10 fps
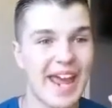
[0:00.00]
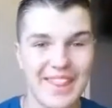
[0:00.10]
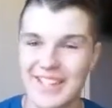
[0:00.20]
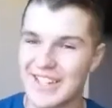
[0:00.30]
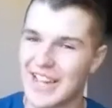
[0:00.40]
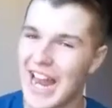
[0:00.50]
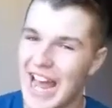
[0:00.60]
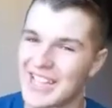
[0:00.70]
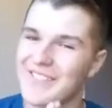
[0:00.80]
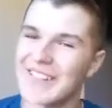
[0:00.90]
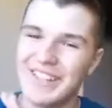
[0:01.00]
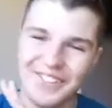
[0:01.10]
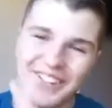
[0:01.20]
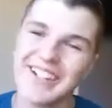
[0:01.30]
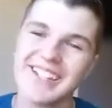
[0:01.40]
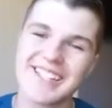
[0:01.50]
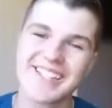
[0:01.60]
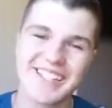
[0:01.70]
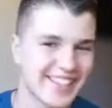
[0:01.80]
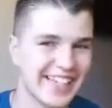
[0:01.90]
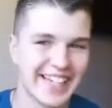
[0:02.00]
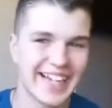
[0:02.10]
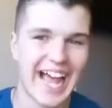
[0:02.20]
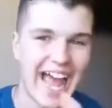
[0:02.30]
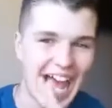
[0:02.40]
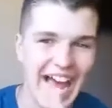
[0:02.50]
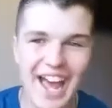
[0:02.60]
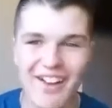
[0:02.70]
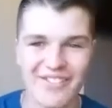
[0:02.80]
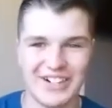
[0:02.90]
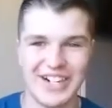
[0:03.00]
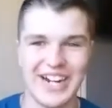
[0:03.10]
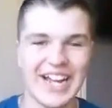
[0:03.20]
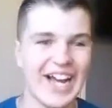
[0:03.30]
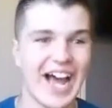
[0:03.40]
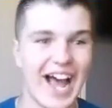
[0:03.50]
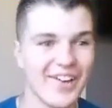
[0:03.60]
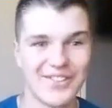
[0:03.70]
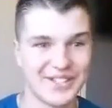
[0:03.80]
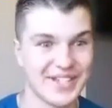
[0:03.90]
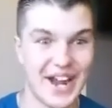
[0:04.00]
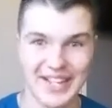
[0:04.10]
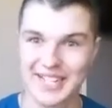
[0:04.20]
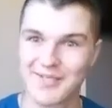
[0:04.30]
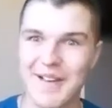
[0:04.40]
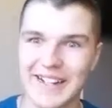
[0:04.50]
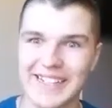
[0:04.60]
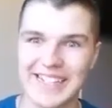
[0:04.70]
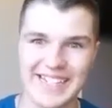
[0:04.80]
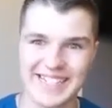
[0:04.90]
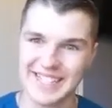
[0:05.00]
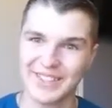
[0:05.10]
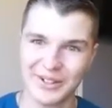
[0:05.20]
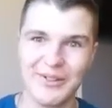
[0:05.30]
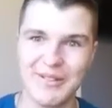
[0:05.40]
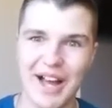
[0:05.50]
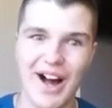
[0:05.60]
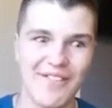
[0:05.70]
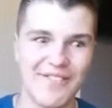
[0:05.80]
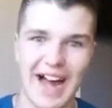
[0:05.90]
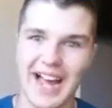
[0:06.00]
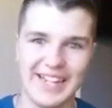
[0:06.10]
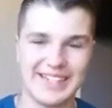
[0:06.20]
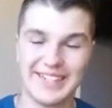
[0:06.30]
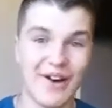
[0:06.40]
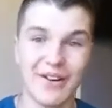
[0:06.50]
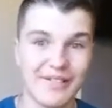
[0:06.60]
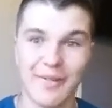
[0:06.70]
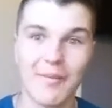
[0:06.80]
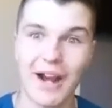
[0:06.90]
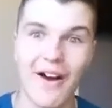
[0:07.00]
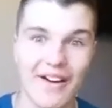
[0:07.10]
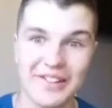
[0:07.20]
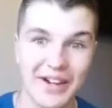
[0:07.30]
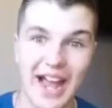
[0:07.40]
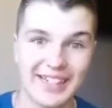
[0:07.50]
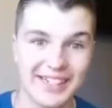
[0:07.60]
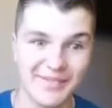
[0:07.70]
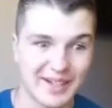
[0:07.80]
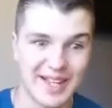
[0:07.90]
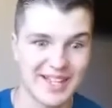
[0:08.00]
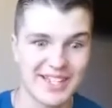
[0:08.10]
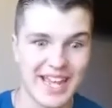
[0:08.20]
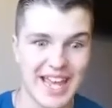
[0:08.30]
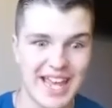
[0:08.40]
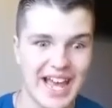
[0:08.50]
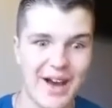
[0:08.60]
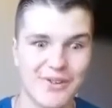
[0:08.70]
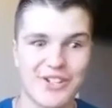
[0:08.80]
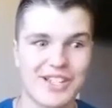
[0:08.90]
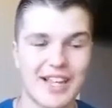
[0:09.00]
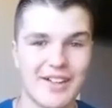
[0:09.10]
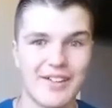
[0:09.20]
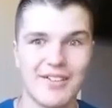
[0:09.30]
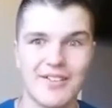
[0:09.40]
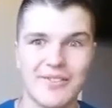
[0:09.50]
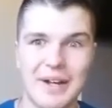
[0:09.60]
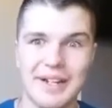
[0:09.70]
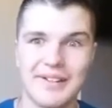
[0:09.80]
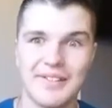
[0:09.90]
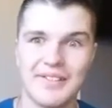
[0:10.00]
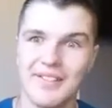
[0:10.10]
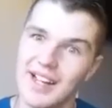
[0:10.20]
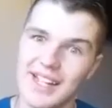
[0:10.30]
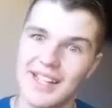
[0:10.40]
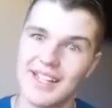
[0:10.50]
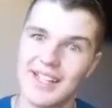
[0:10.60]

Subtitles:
And then she asked me the weirdest thing ever. I was not expecting this. It threw me off. I don't even remember how I reacted because I was just like, wait, what?